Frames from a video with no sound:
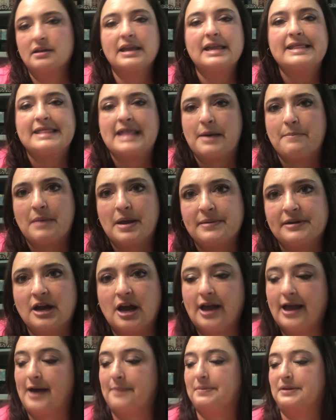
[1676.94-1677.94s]
That might not
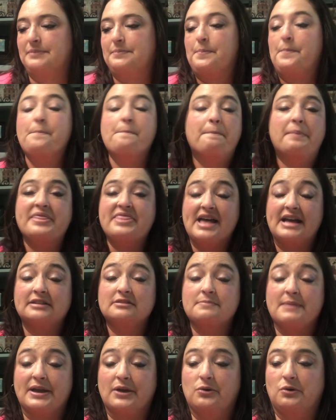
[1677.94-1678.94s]
happen, but that's
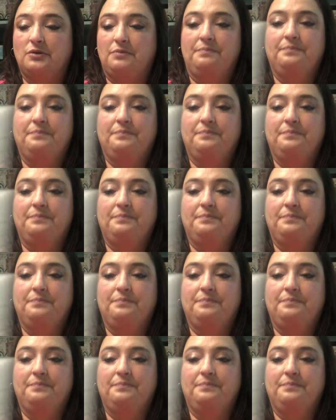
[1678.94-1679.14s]
my goal.